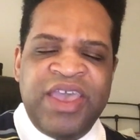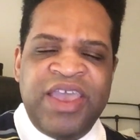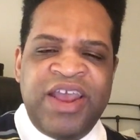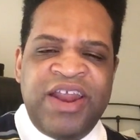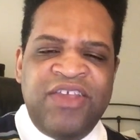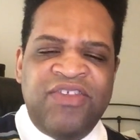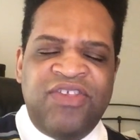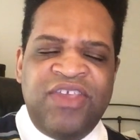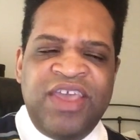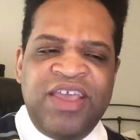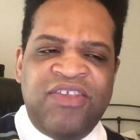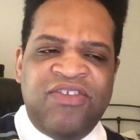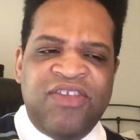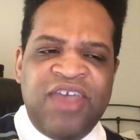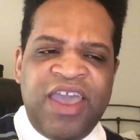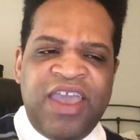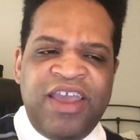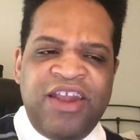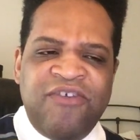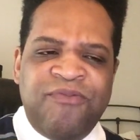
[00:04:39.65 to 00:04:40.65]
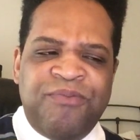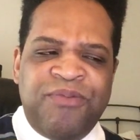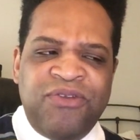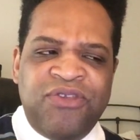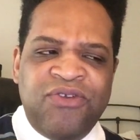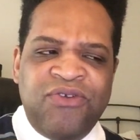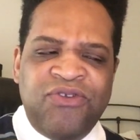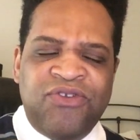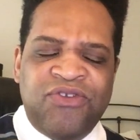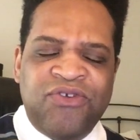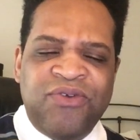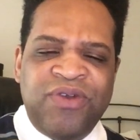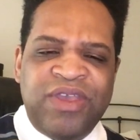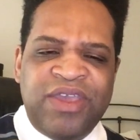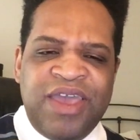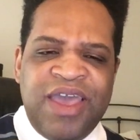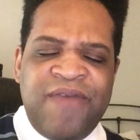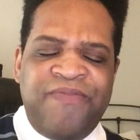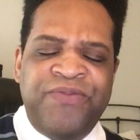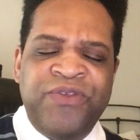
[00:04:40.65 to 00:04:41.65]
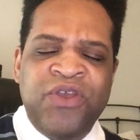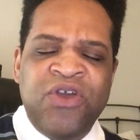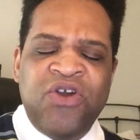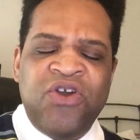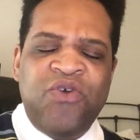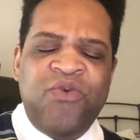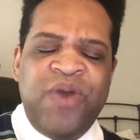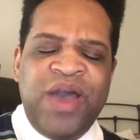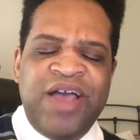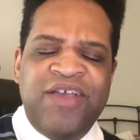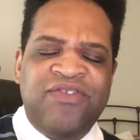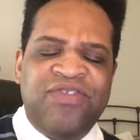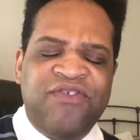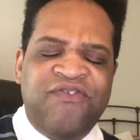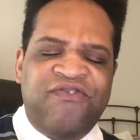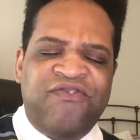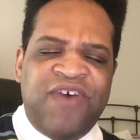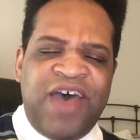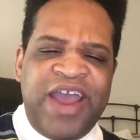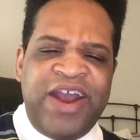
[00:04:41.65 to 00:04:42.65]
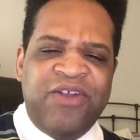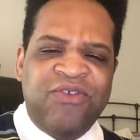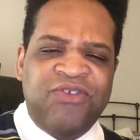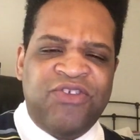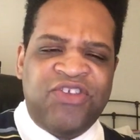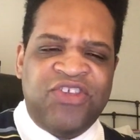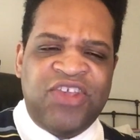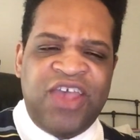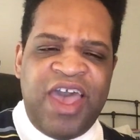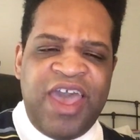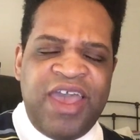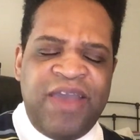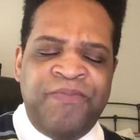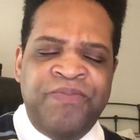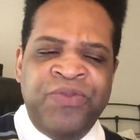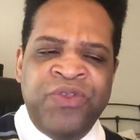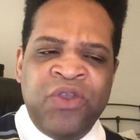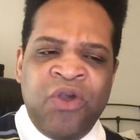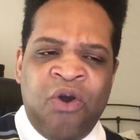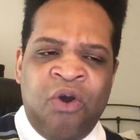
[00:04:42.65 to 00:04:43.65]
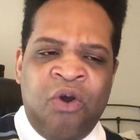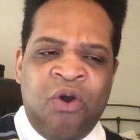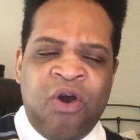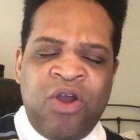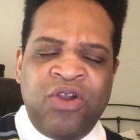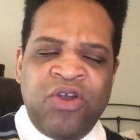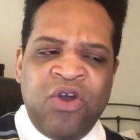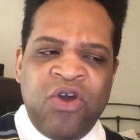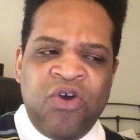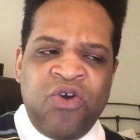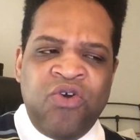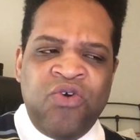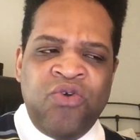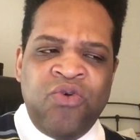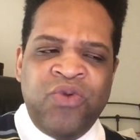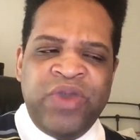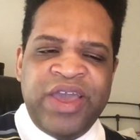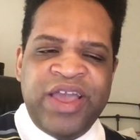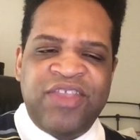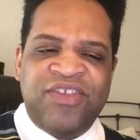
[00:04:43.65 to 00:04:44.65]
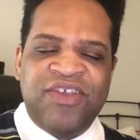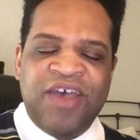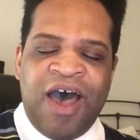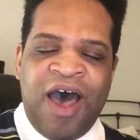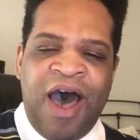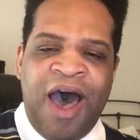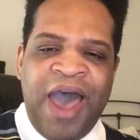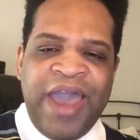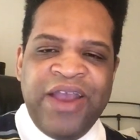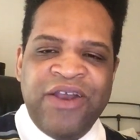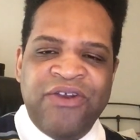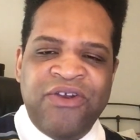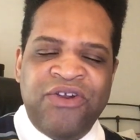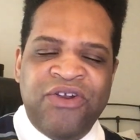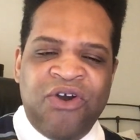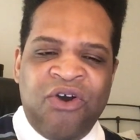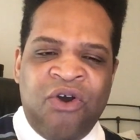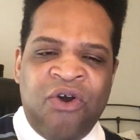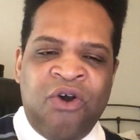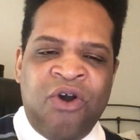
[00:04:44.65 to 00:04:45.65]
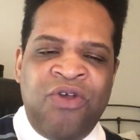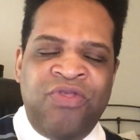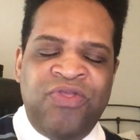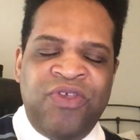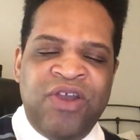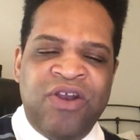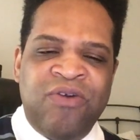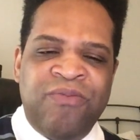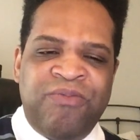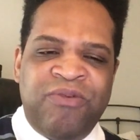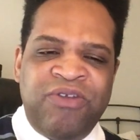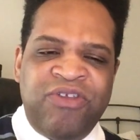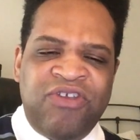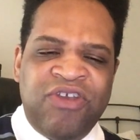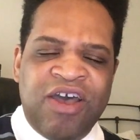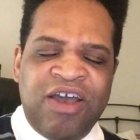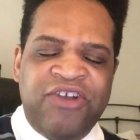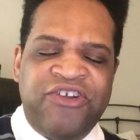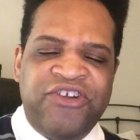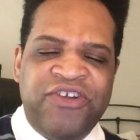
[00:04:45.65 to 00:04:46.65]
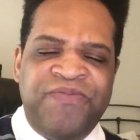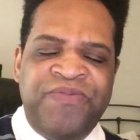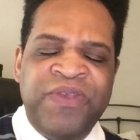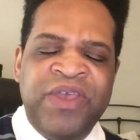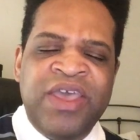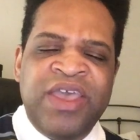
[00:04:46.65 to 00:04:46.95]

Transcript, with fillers: It is the executive producer again who has the final say on who gets hired on their production.